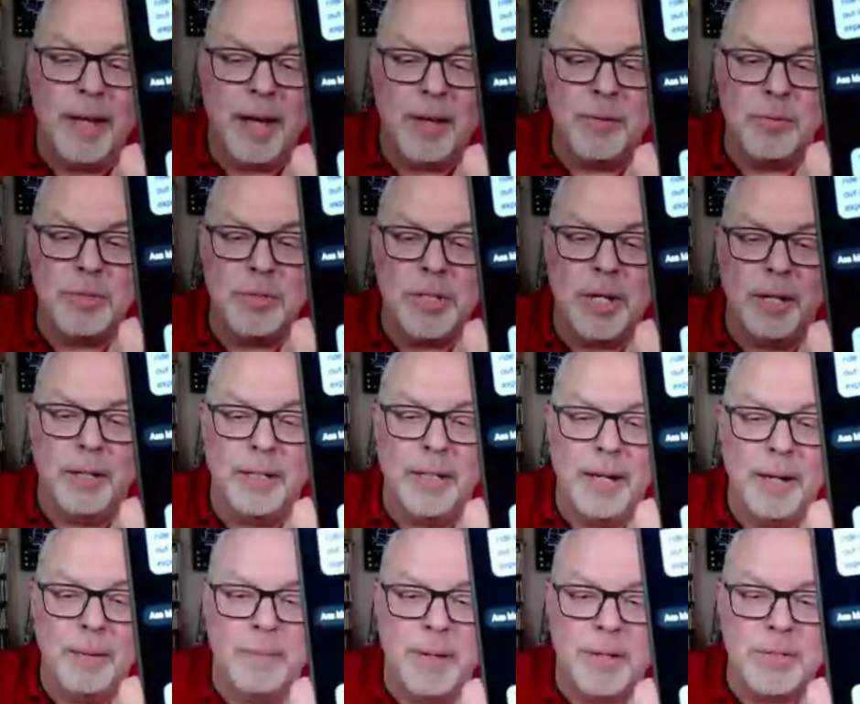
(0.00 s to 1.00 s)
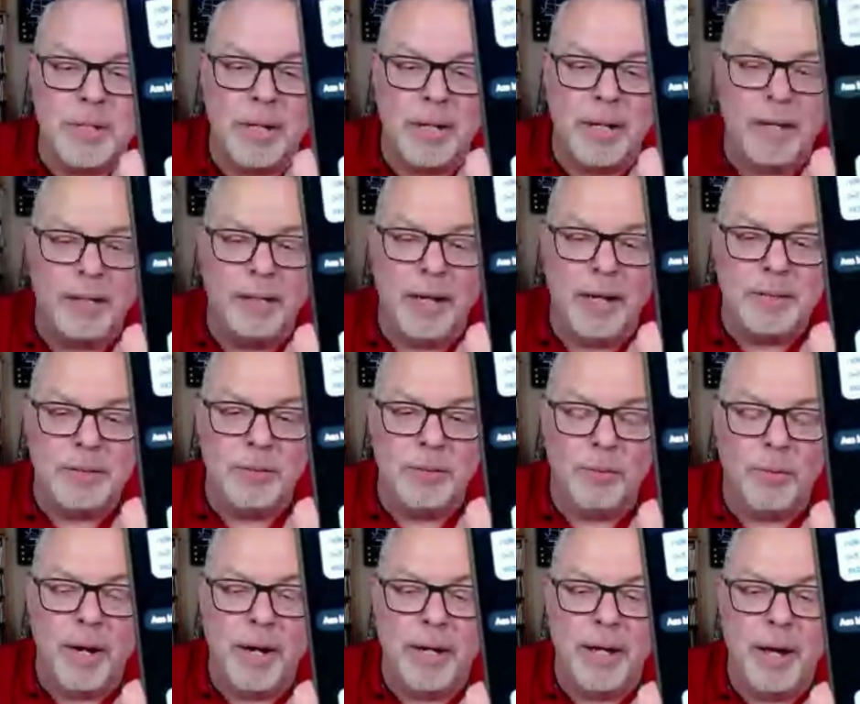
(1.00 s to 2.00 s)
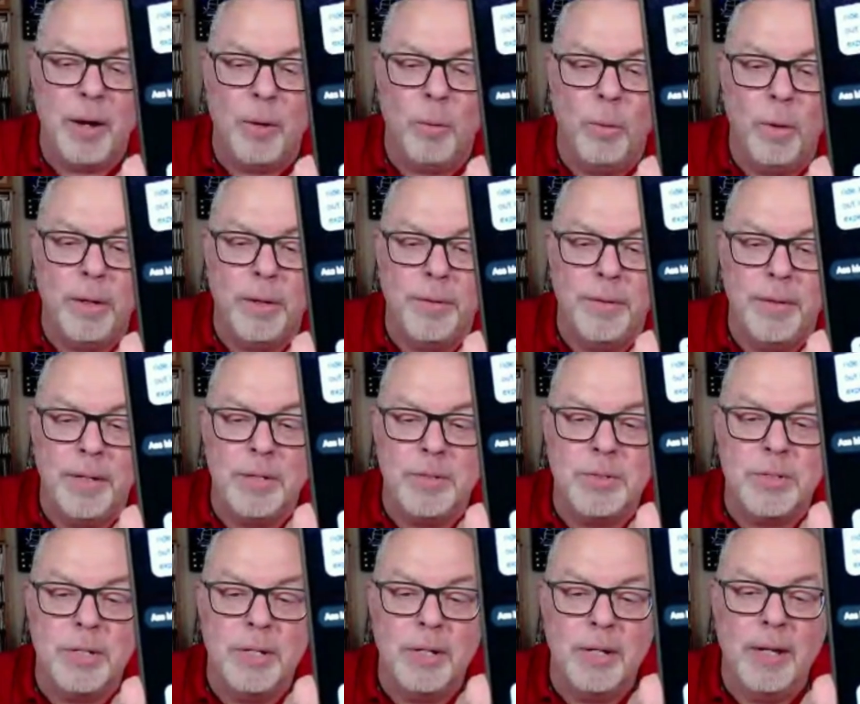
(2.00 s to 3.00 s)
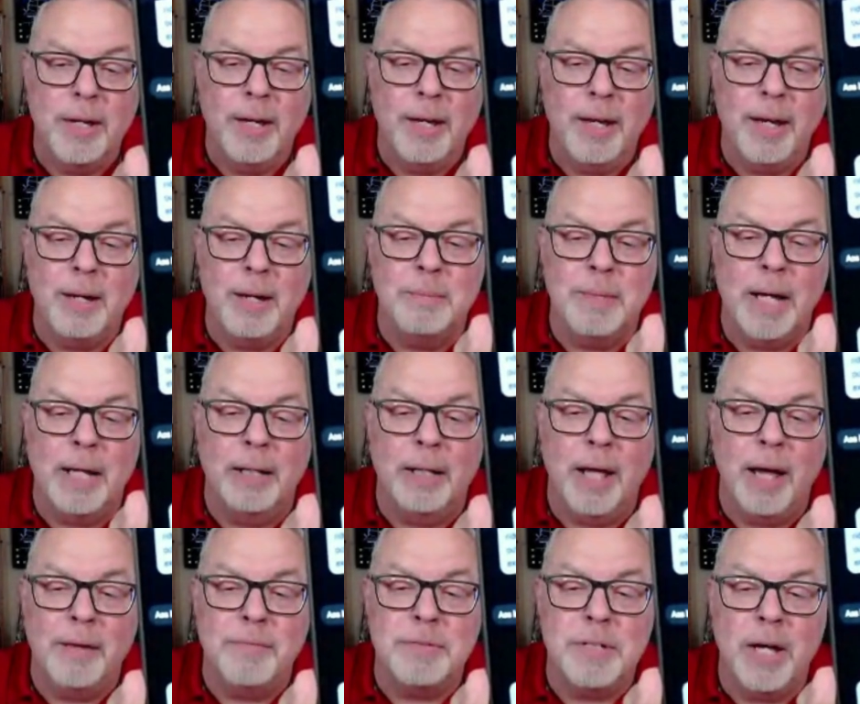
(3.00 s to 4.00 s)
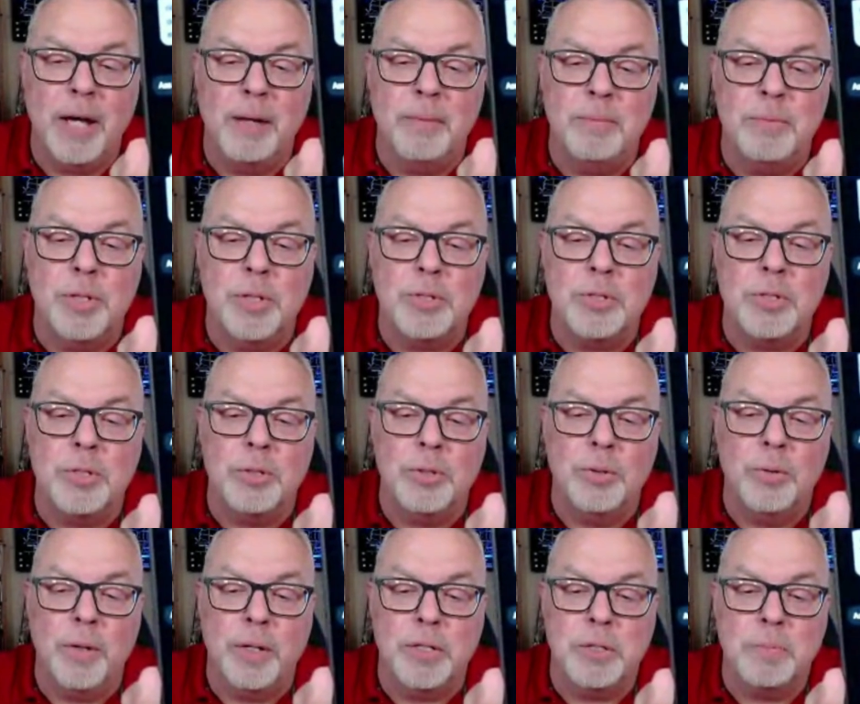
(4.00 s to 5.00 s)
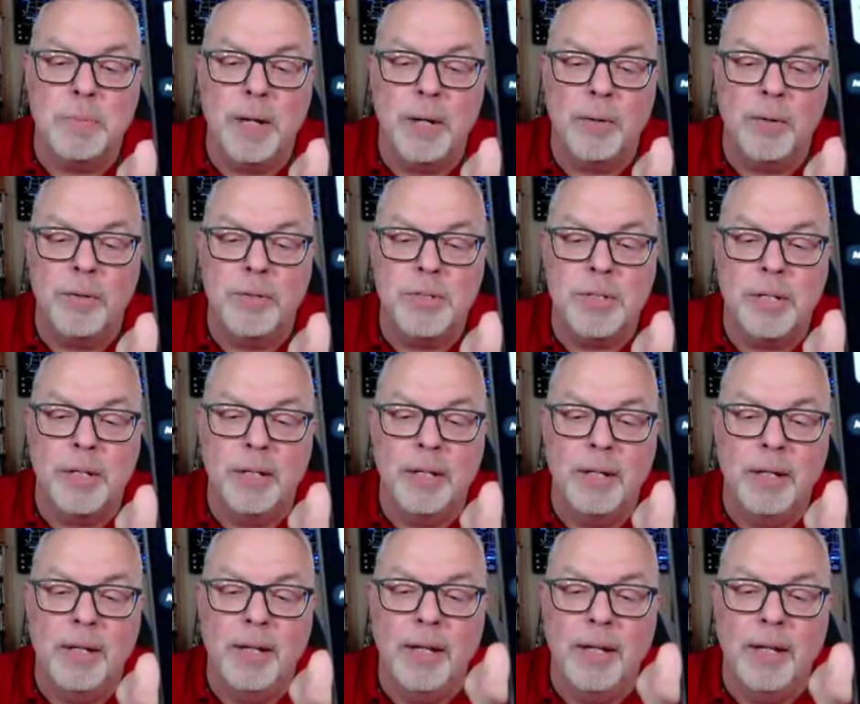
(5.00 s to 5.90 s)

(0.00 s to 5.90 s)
I was telling him, I said, I'd like to write out one of these in my lifetime just to experience it.